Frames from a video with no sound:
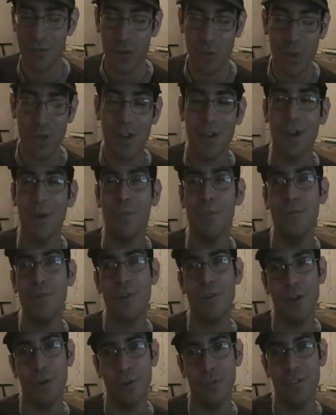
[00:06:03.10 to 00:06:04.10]
so we come to
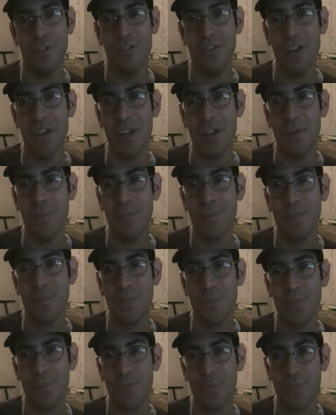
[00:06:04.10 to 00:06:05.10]
Coast City.
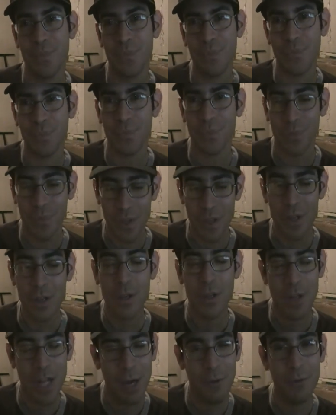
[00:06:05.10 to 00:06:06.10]

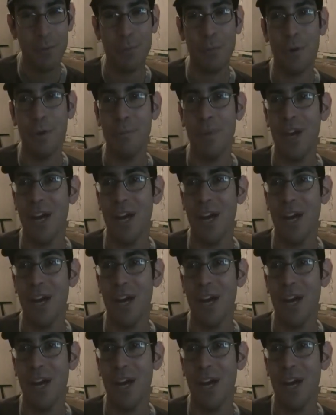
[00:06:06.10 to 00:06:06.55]
That was a pretty